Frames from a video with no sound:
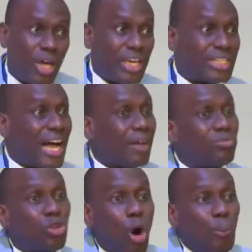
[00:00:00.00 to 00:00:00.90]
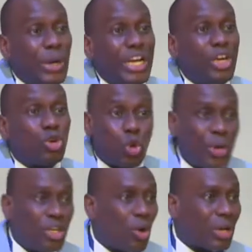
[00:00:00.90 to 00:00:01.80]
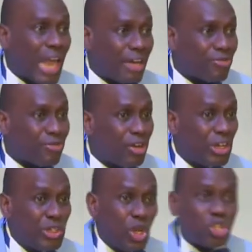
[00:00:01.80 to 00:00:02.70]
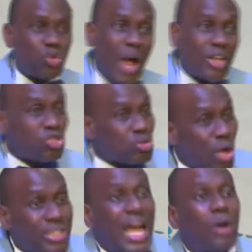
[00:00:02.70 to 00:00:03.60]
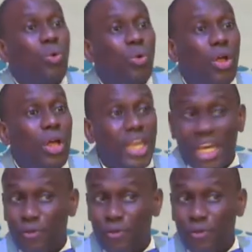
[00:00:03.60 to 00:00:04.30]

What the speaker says: it can completely ruin your life. Just one small tackle in